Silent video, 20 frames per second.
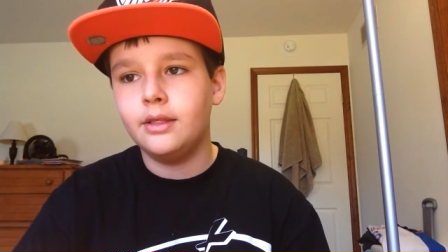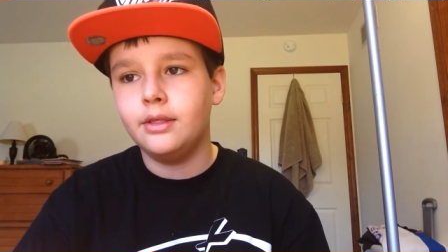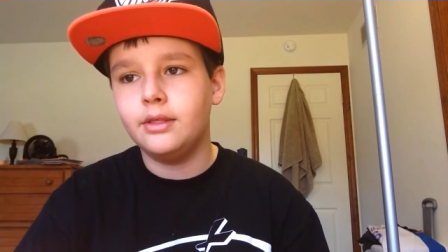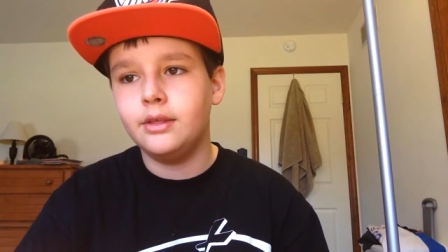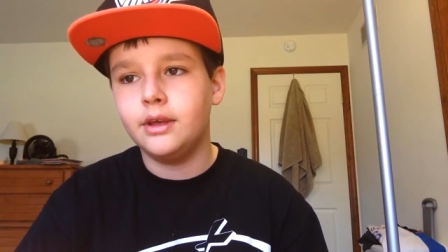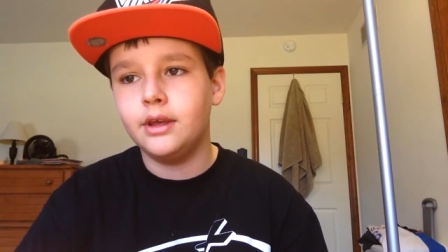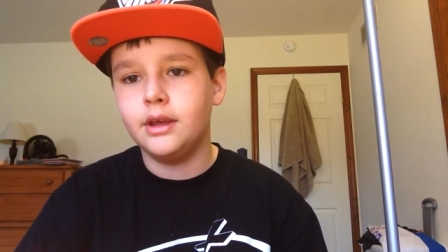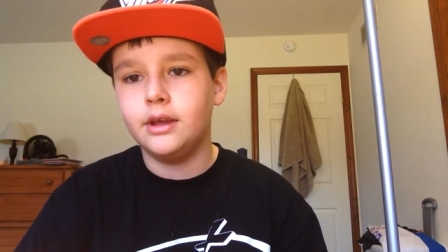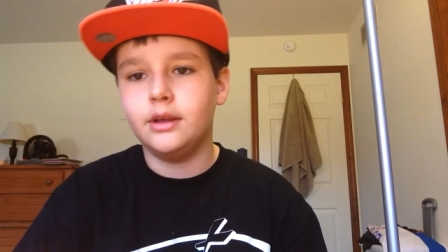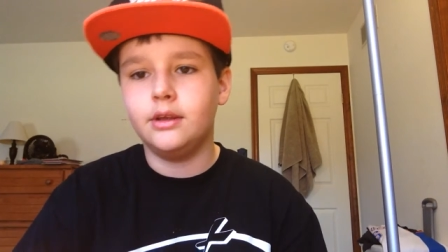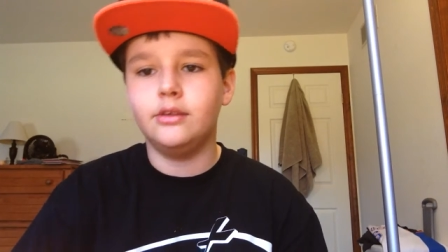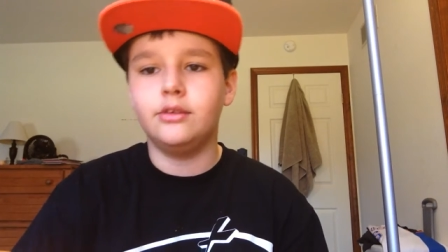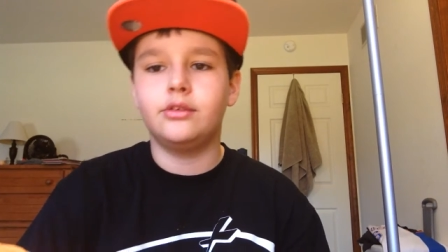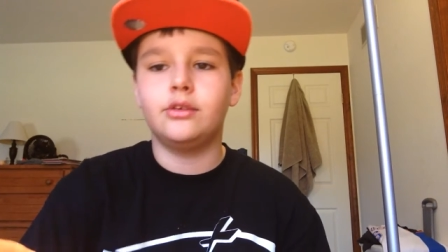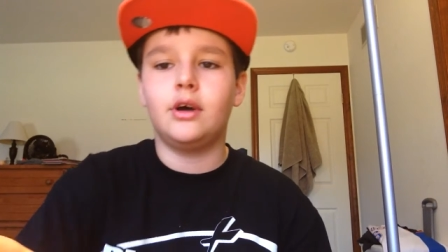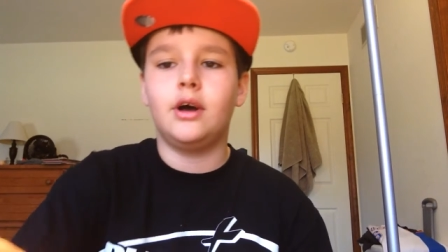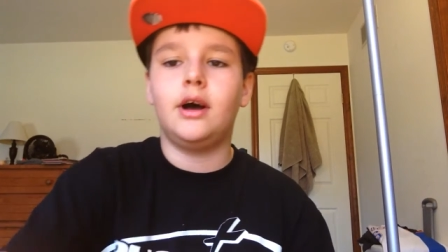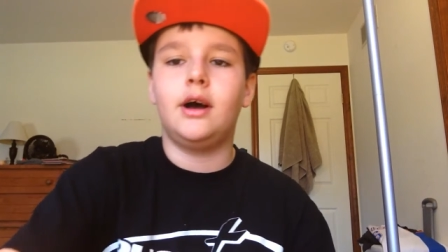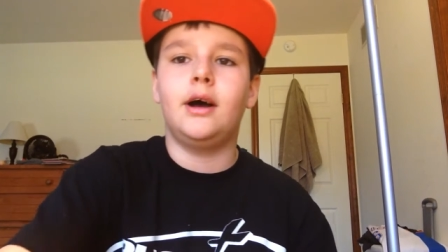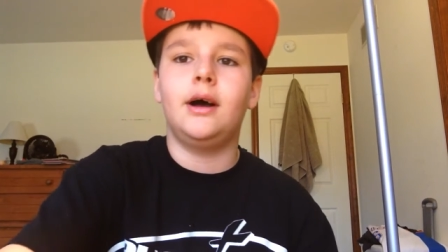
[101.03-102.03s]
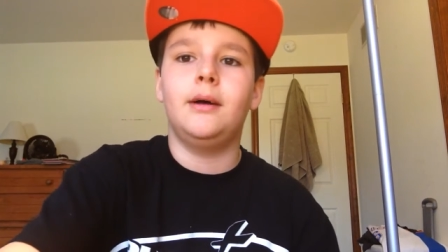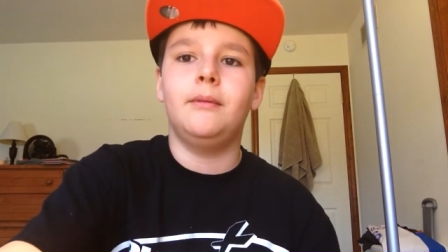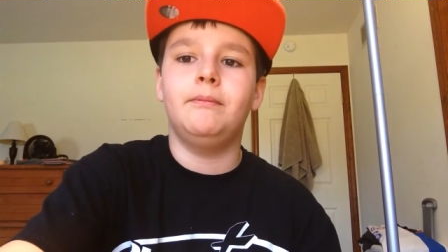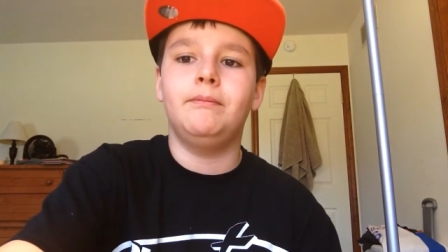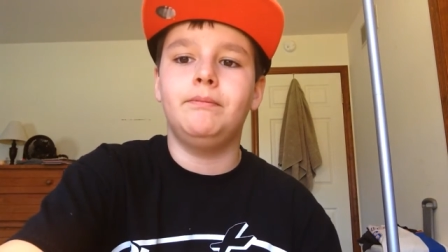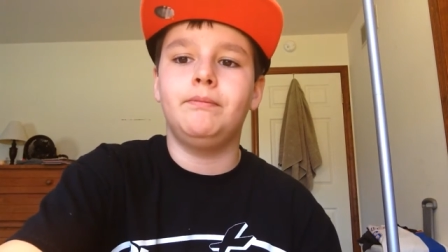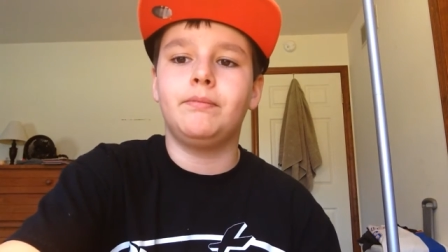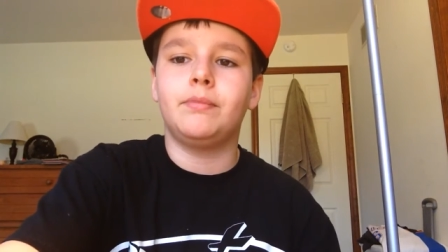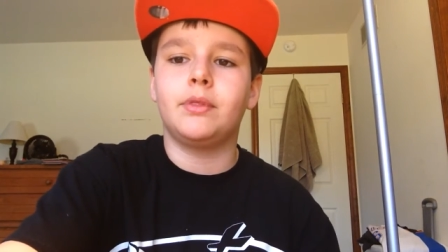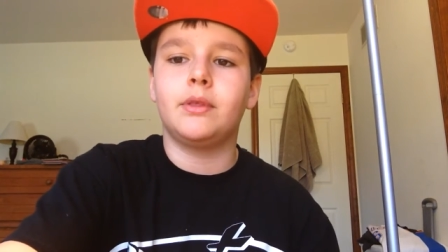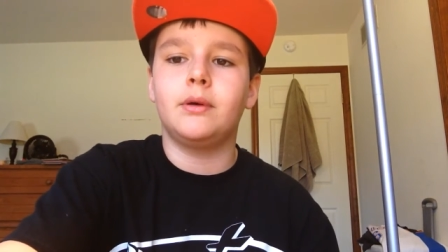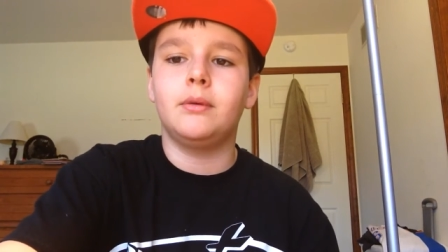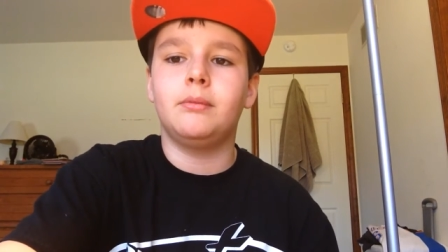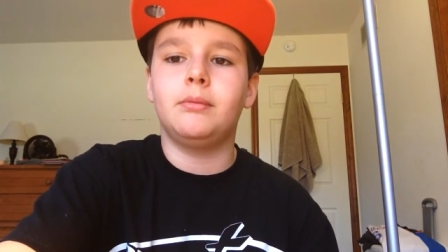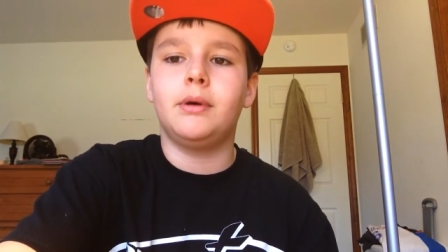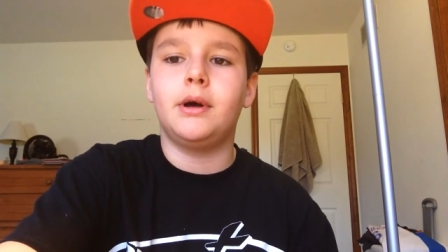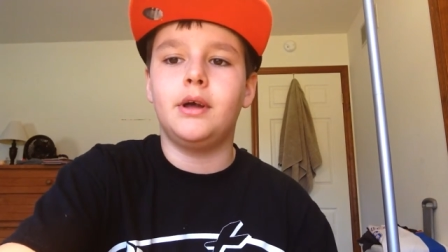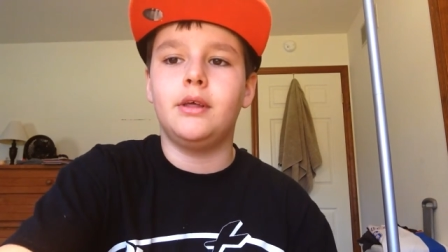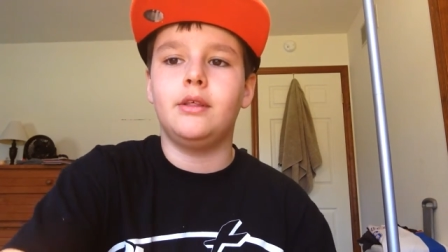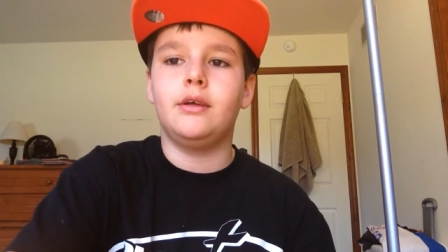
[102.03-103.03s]
these, um,
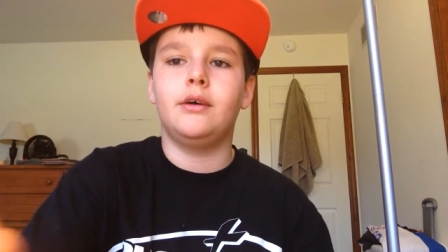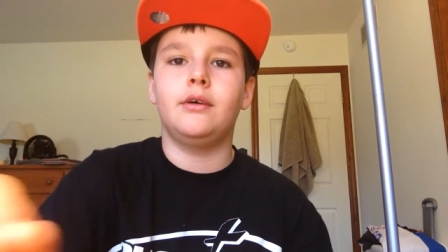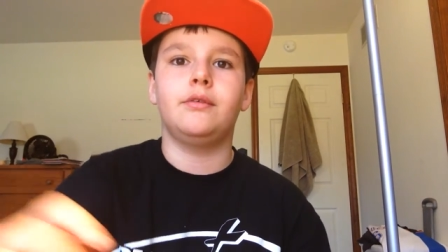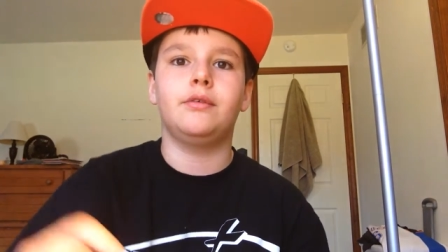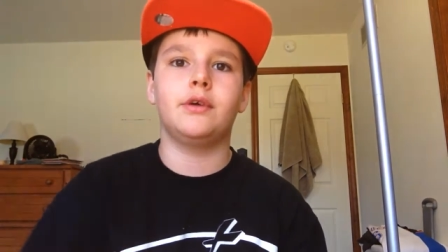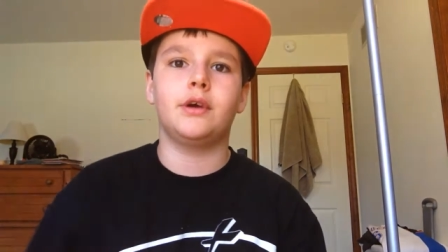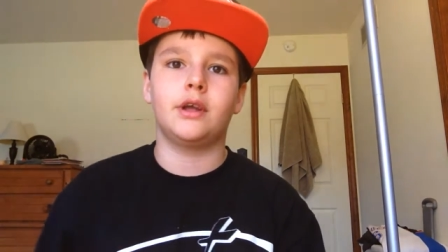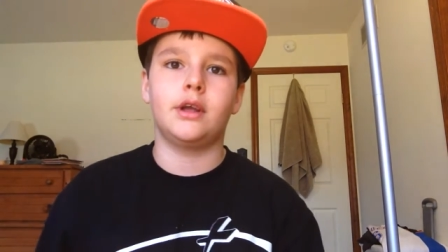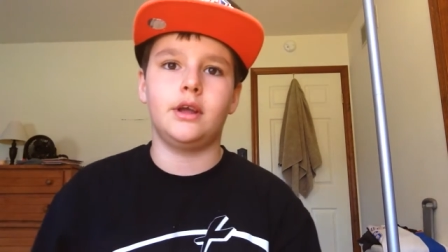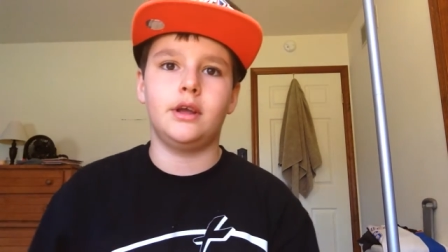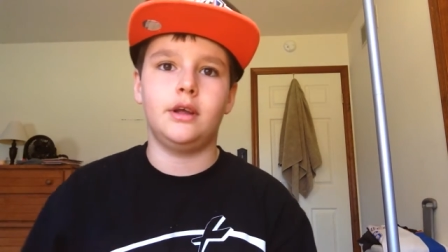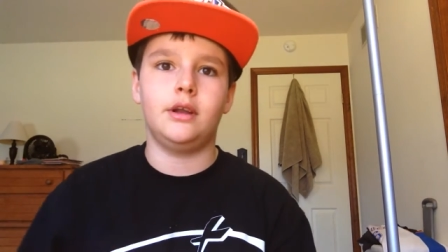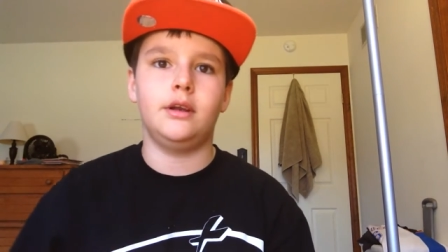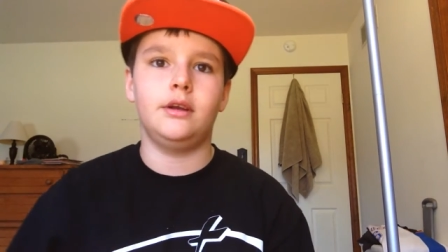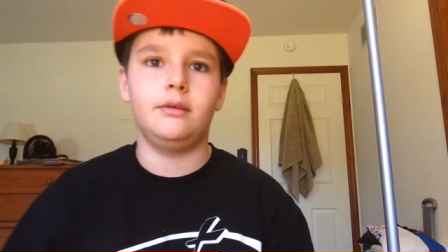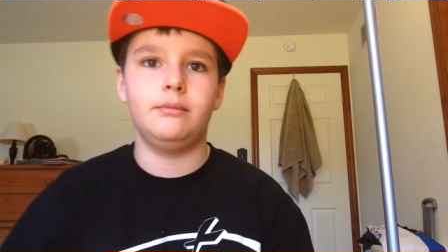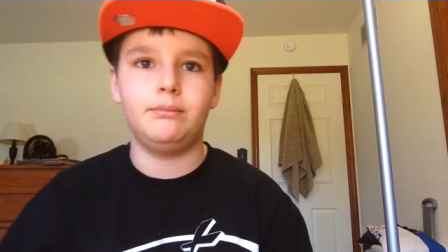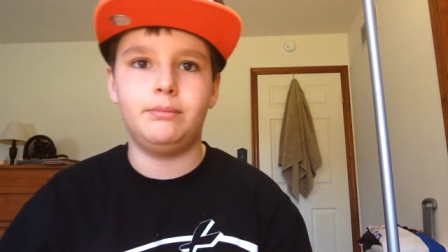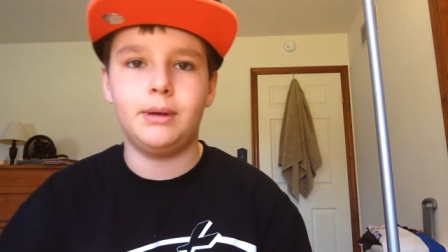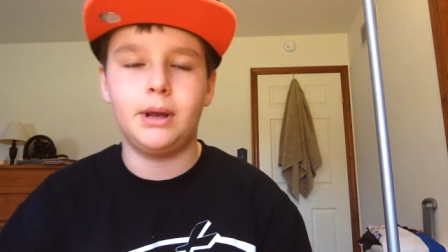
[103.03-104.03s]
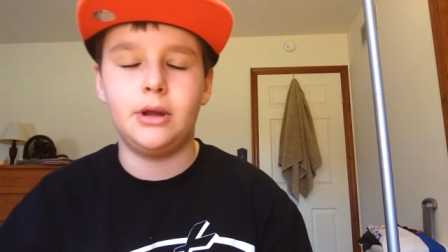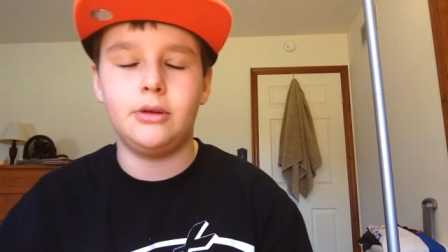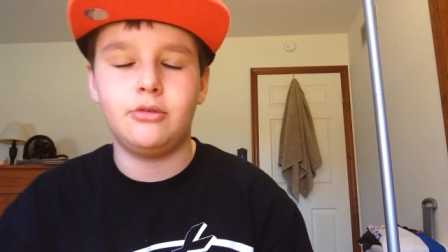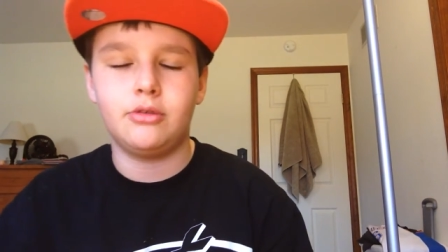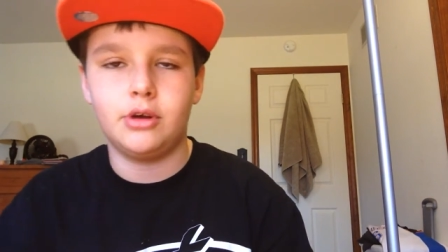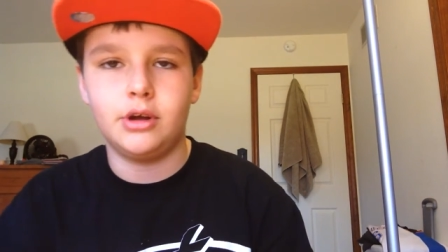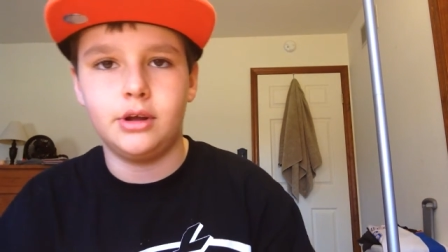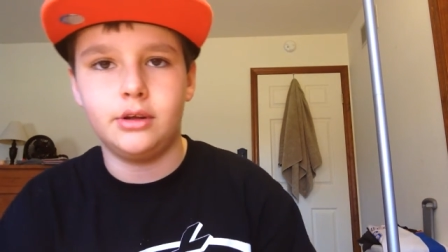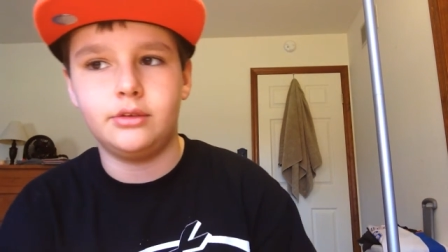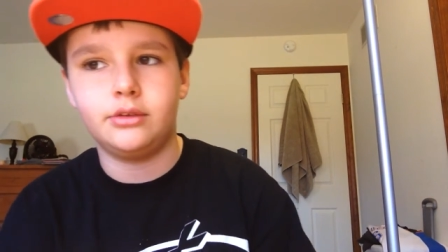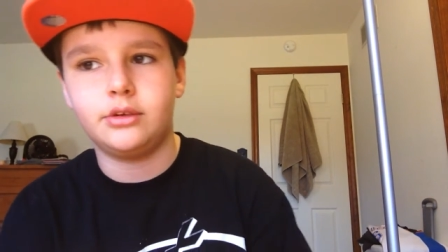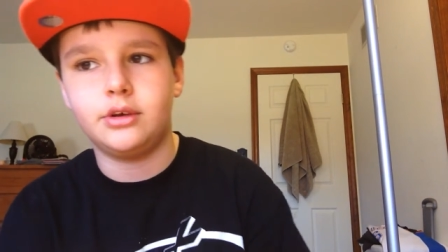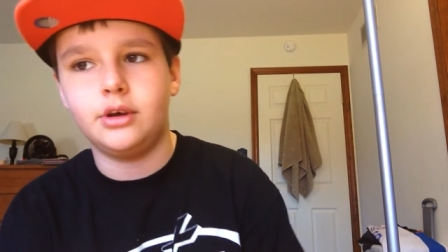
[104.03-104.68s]
by the friggin' Patriots.